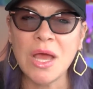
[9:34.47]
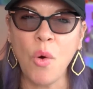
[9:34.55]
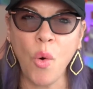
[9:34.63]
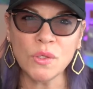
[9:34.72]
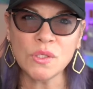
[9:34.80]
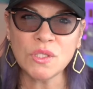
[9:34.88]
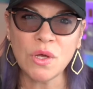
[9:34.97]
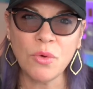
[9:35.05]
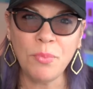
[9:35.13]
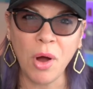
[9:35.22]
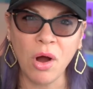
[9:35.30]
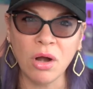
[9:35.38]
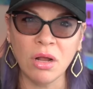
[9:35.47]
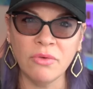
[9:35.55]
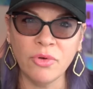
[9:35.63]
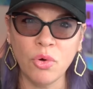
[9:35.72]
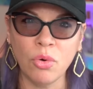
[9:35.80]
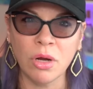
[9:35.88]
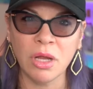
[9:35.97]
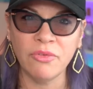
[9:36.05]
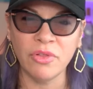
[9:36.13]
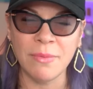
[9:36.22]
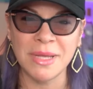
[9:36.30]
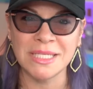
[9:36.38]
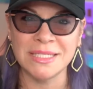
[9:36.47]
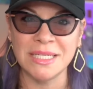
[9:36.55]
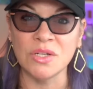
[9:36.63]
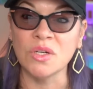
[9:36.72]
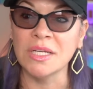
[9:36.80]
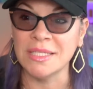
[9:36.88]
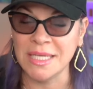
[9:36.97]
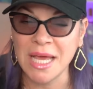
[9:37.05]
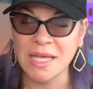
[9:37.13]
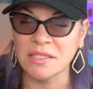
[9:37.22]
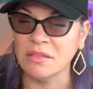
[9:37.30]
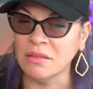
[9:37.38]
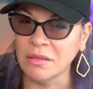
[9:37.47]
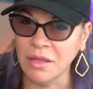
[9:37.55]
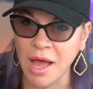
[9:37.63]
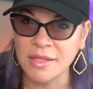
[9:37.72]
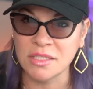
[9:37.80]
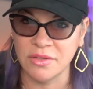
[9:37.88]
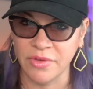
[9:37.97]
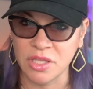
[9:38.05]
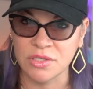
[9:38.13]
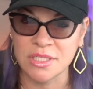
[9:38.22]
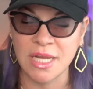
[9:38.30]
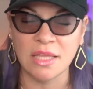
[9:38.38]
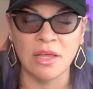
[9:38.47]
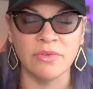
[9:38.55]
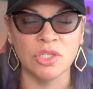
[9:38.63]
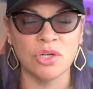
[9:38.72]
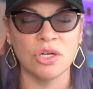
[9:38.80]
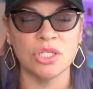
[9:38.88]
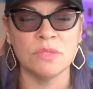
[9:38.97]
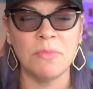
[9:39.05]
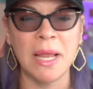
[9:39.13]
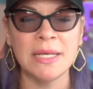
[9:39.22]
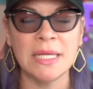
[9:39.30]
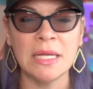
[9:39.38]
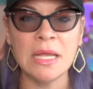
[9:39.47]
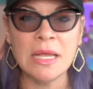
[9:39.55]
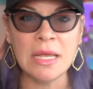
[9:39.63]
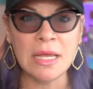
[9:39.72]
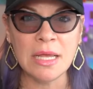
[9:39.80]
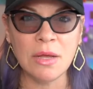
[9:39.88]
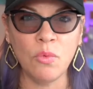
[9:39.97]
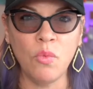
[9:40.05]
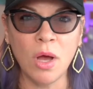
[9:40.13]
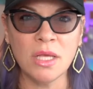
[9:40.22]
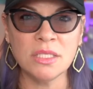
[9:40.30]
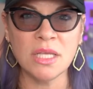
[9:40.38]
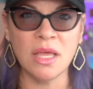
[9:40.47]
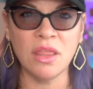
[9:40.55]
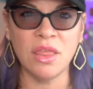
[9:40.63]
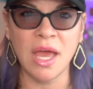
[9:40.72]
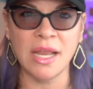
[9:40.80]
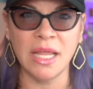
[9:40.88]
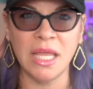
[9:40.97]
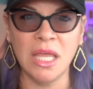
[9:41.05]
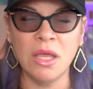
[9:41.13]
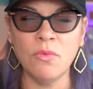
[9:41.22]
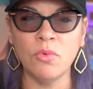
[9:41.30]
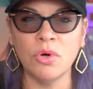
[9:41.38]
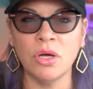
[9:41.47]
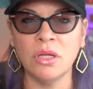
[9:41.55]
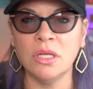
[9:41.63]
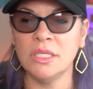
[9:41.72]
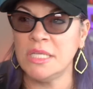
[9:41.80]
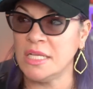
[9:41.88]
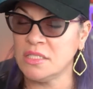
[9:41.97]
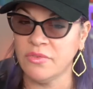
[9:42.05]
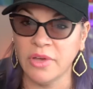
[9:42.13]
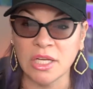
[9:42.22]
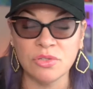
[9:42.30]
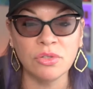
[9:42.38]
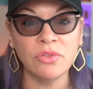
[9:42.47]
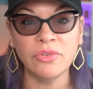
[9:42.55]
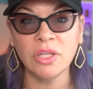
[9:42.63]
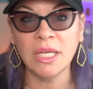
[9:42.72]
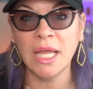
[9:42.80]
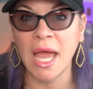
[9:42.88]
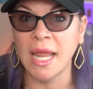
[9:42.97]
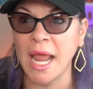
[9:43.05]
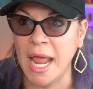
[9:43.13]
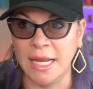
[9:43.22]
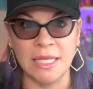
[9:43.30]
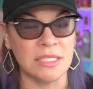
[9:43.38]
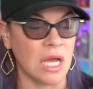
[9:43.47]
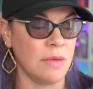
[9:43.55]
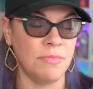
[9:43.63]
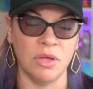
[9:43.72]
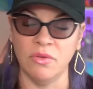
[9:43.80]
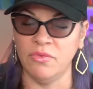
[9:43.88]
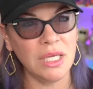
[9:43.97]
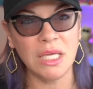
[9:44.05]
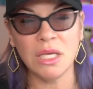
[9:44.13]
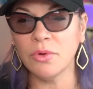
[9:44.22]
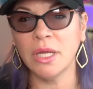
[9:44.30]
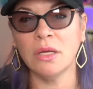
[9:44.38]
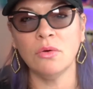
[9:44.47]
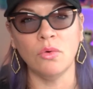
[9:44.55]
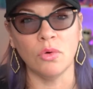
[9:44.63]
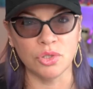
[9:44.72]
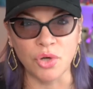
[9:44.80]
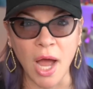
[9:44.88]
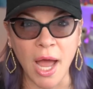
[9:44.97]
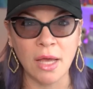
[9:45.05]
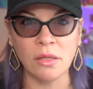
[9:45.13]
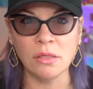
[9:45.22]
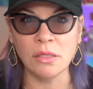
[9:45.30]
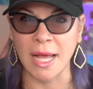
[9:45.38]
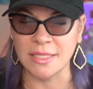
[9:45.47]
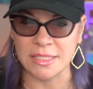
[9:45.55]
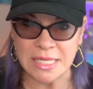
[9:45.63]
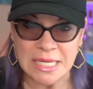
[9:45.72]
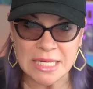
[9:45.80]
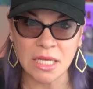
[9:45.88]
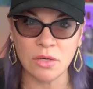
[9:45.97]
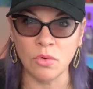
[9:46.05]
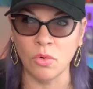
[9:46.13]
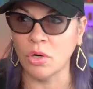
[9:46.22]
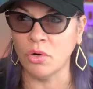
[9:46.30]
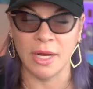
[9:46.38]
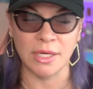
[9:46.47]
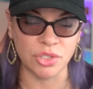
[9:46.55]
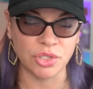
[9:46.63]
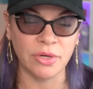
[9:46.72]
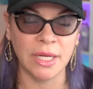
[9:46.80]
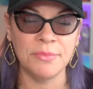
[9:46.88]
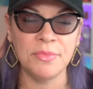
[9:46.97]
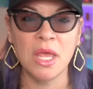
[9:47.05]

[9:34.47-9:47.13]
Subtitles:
Also part of Corey Fleming's deal, because he has lots of other state-level charges pending, was that he would testify truthfully at any type of hearing or trial as needed or grand jury,